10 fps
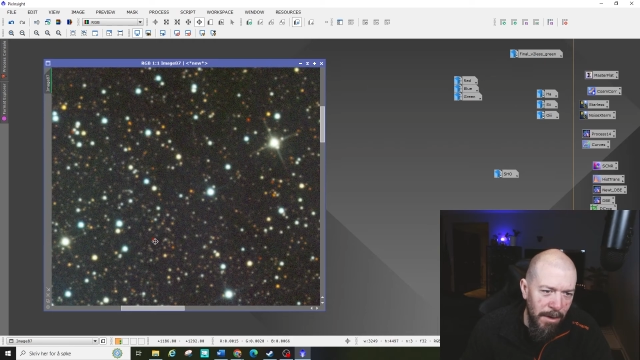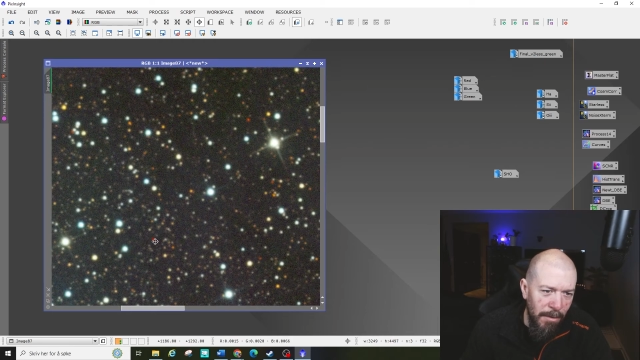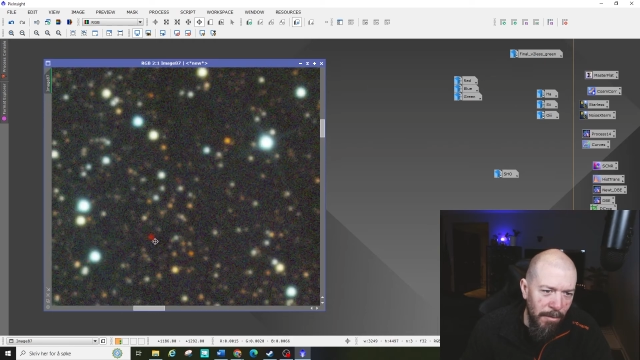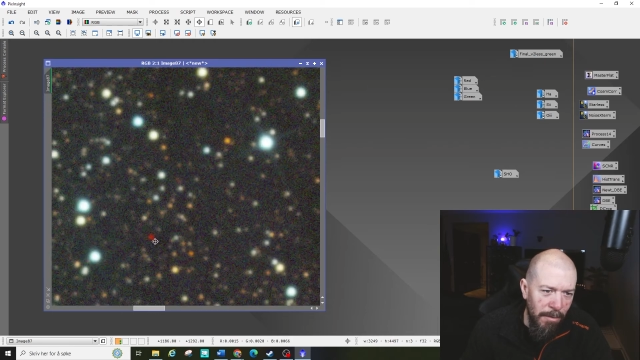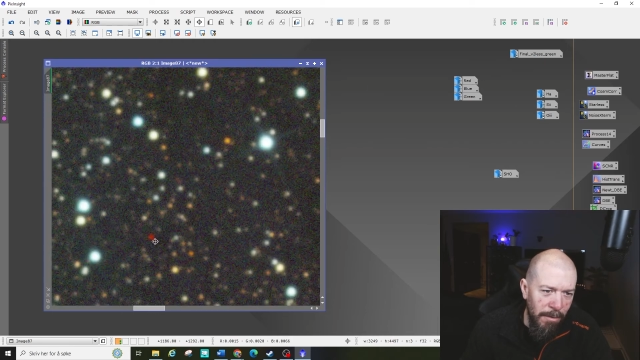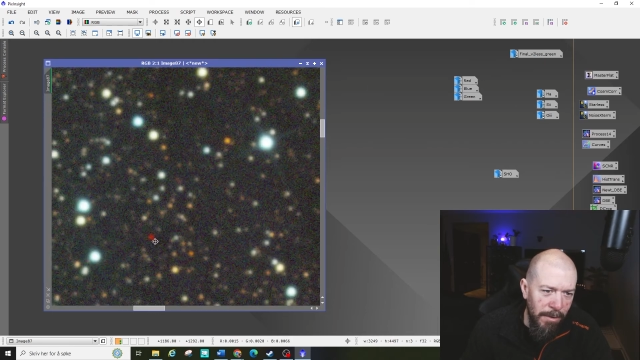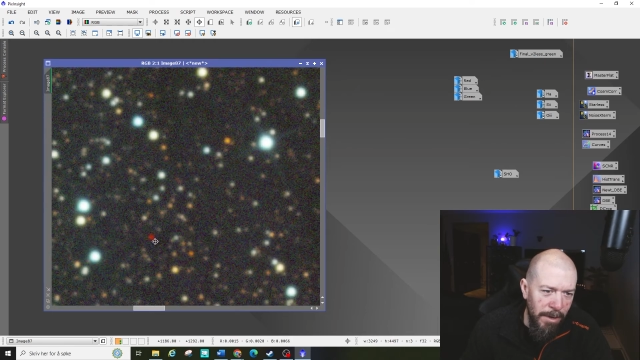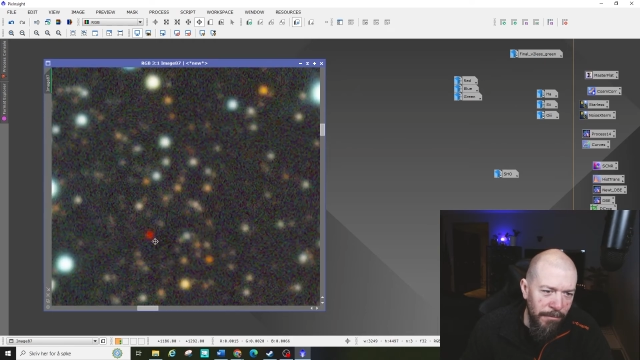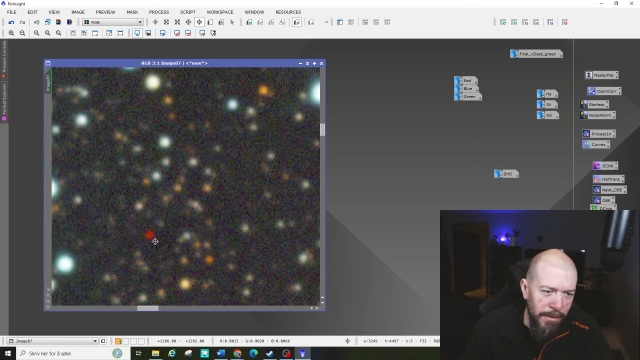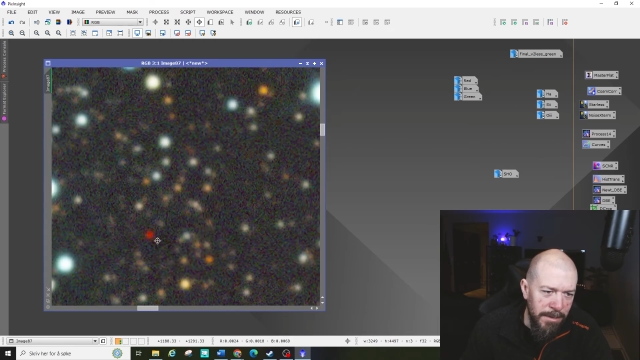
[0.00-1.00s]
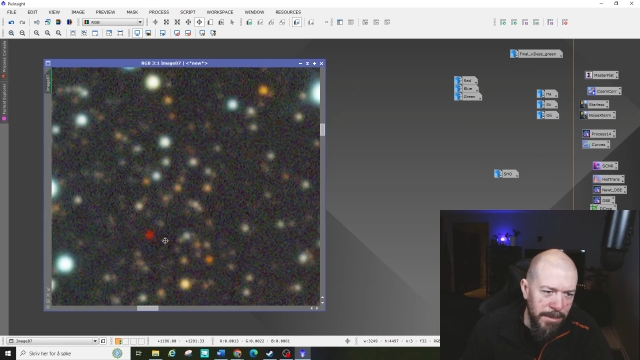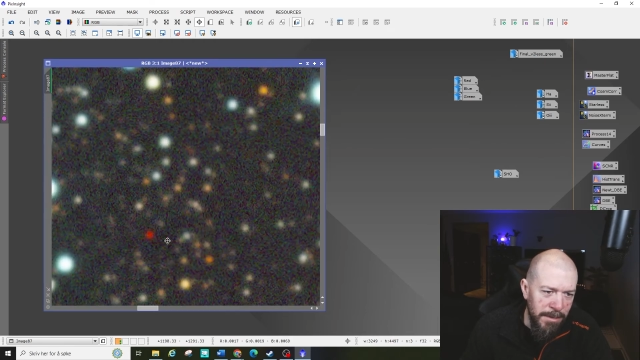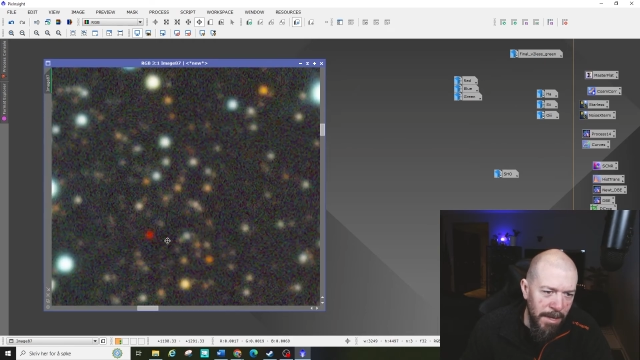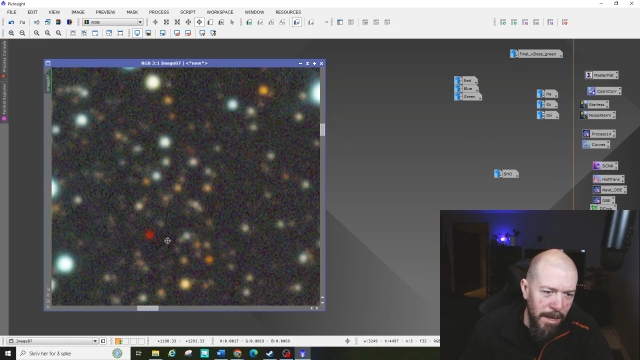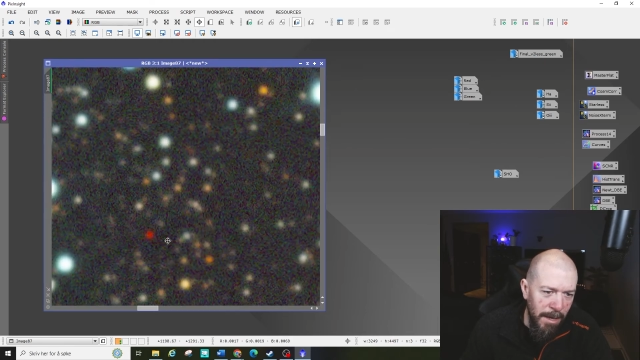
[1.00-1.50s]
or if it's
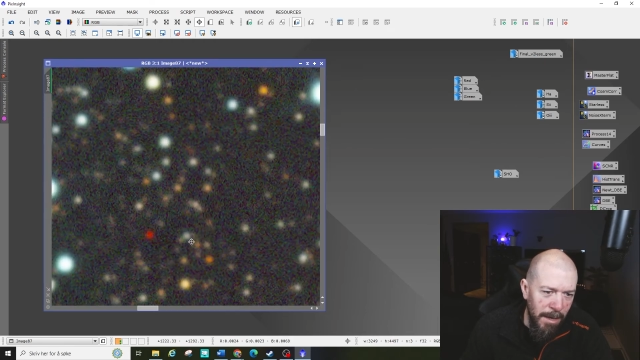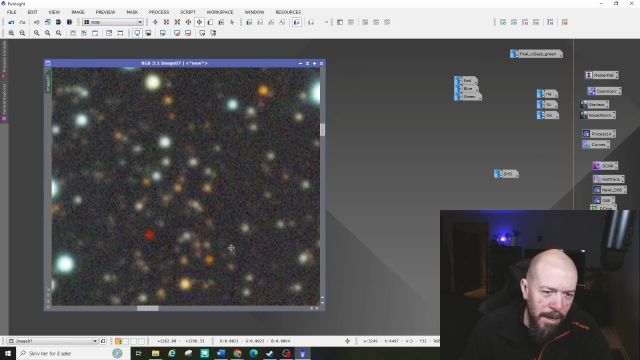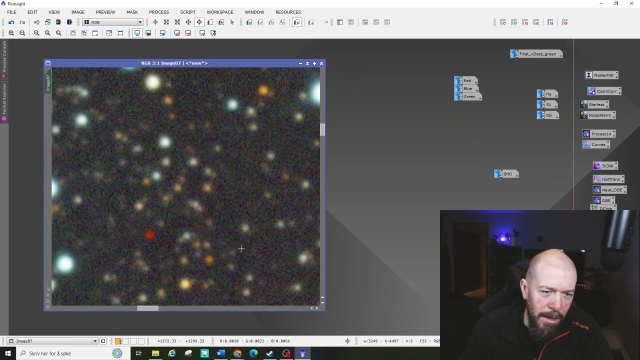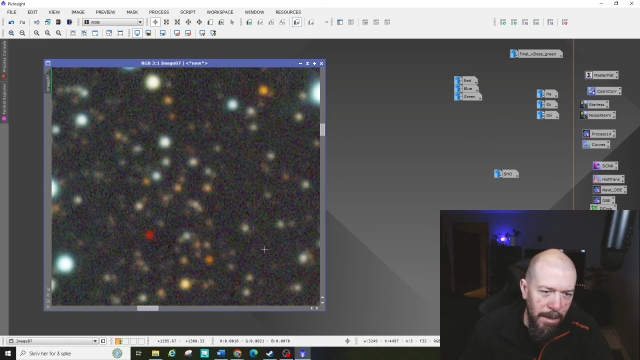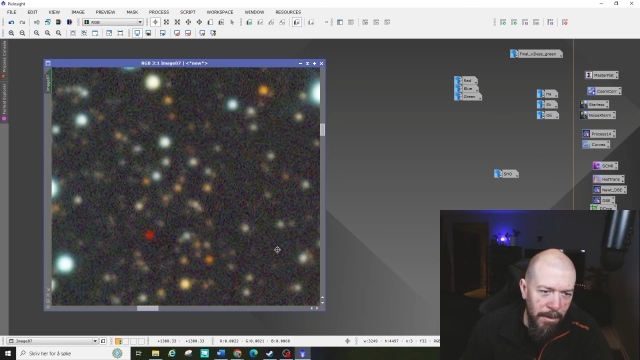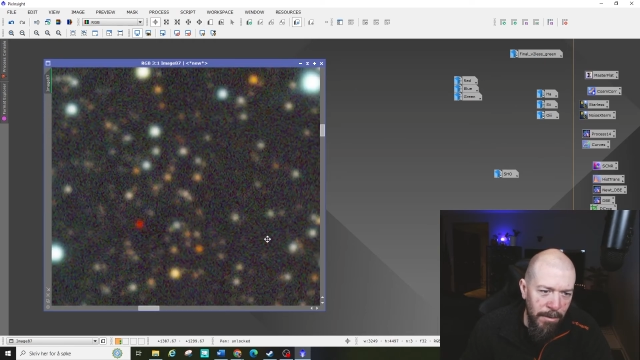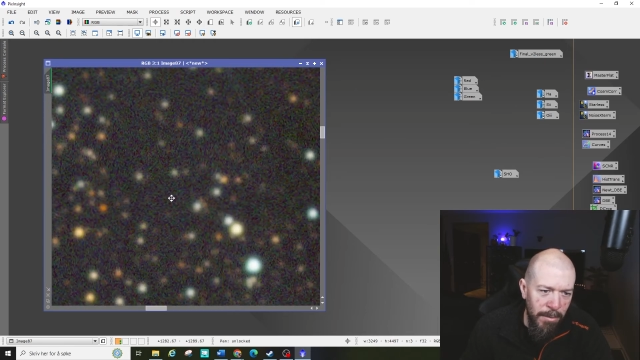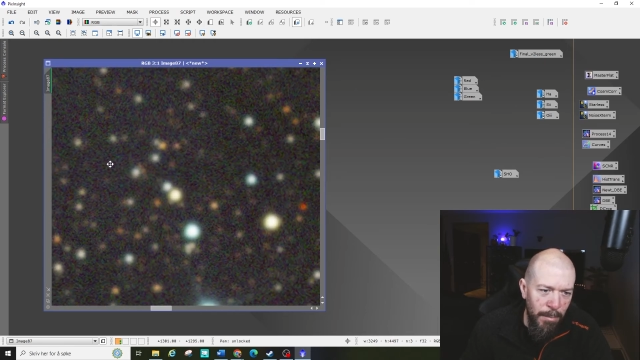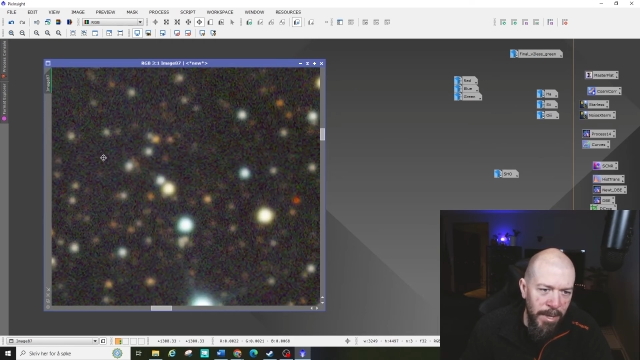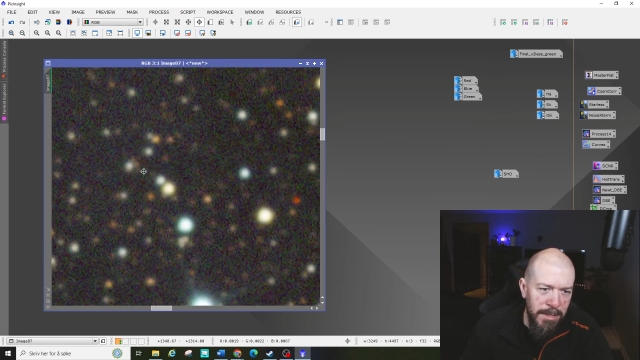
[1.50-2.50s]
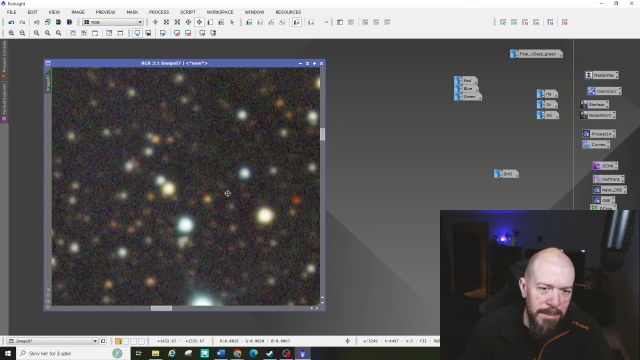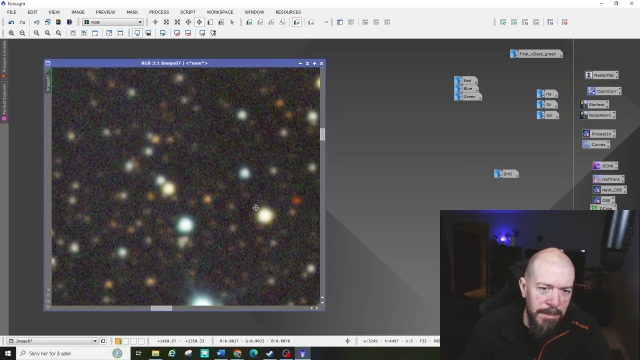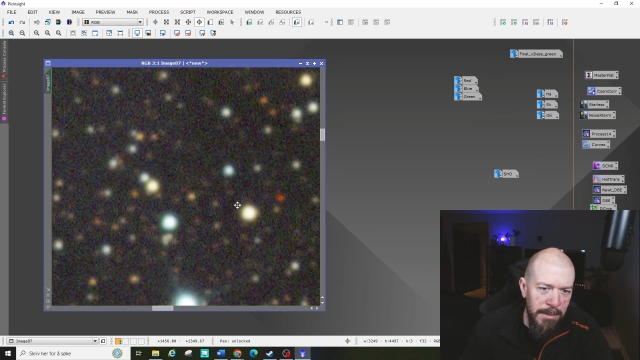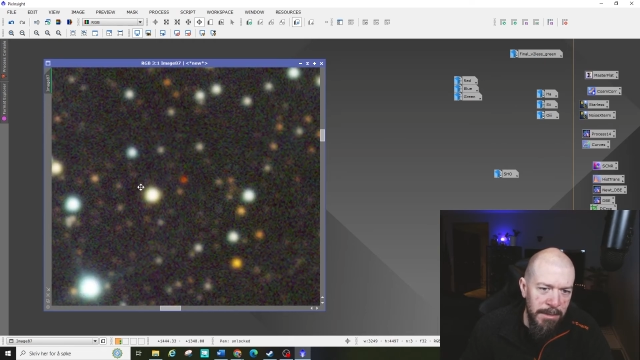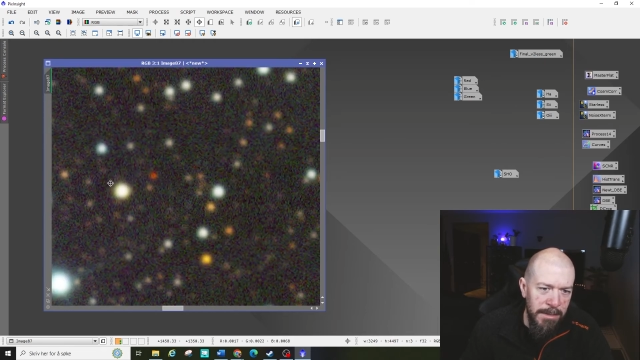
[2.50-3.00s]
hot
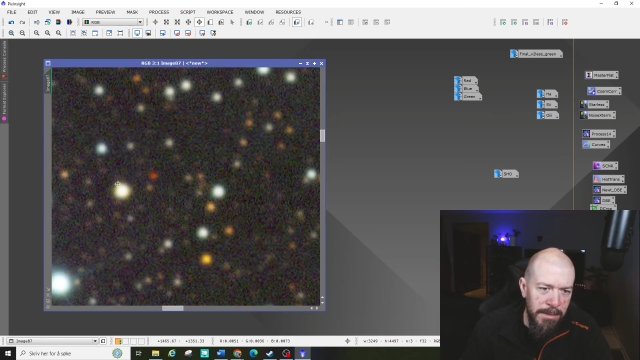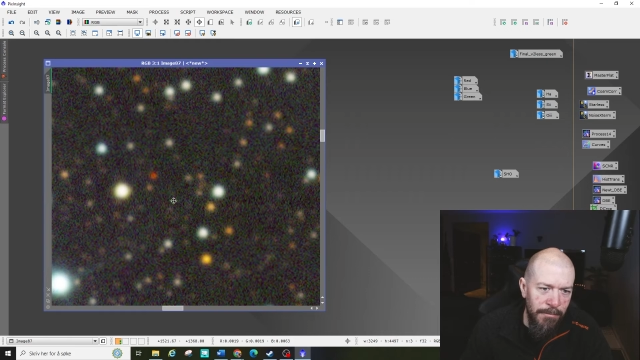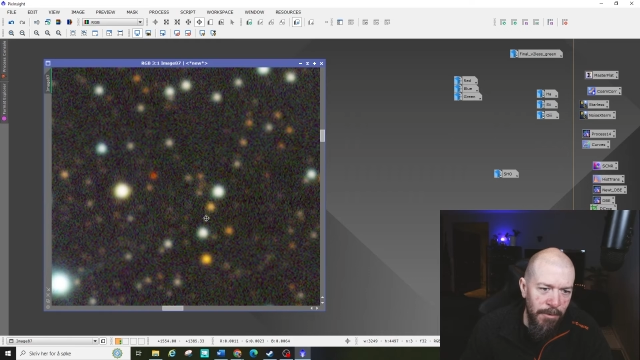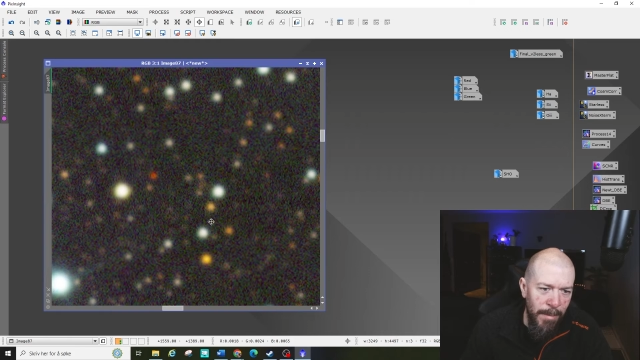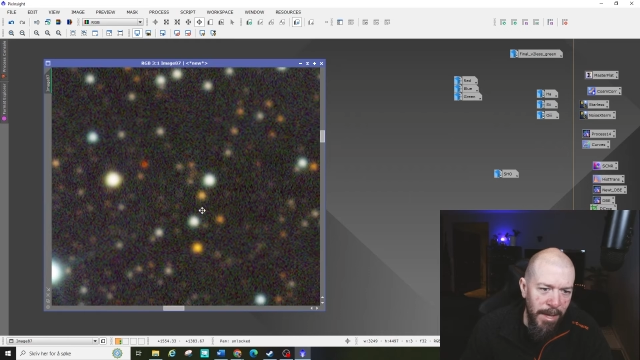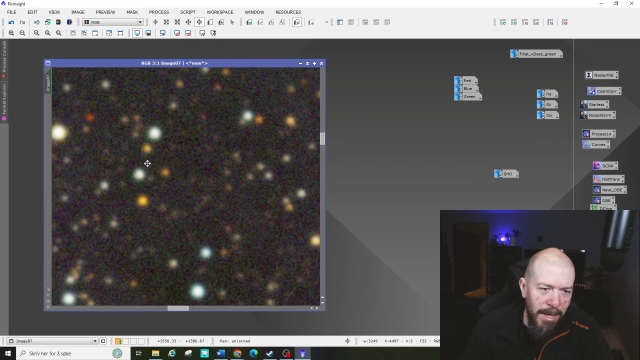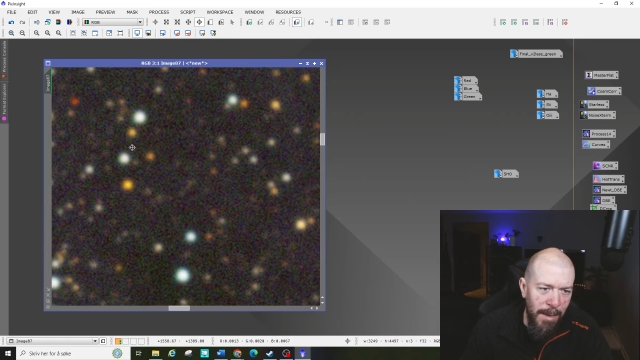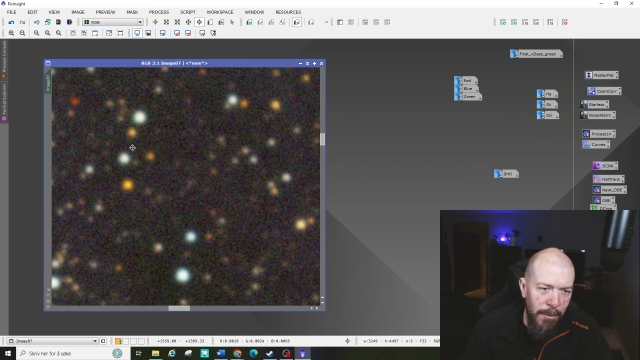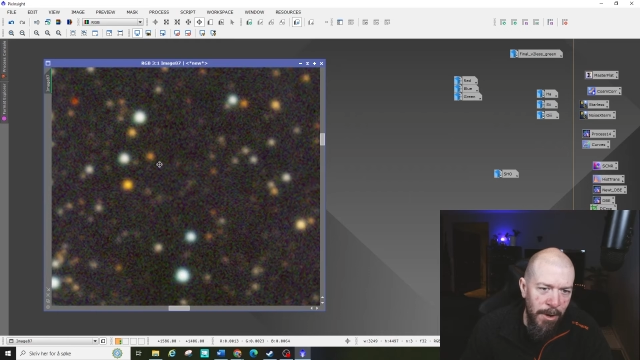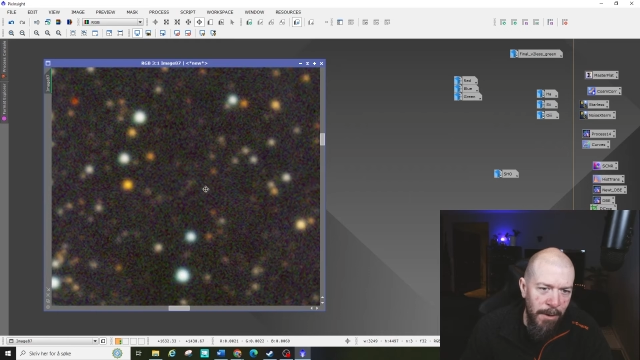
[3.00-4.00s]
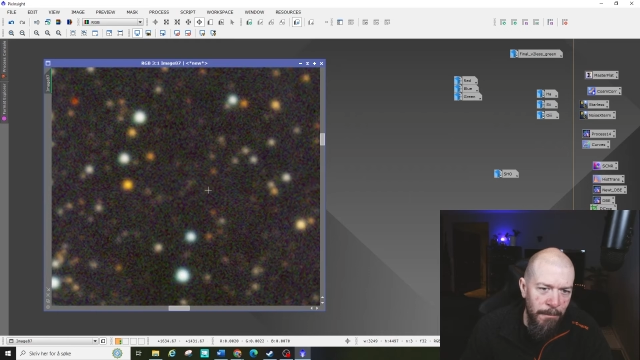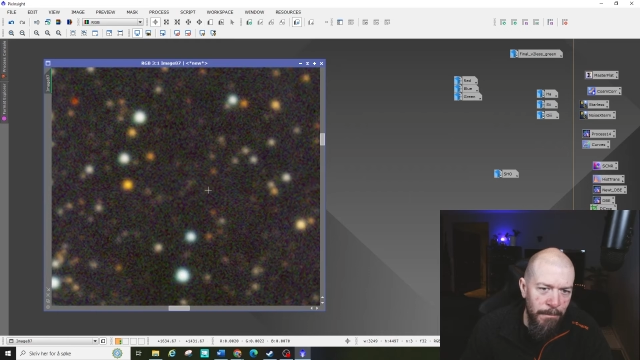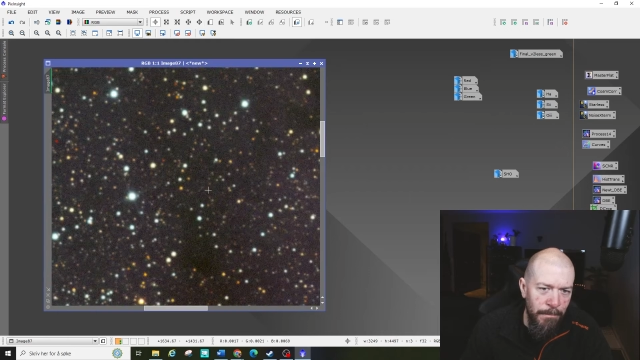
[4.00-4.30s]
pixels from my camera.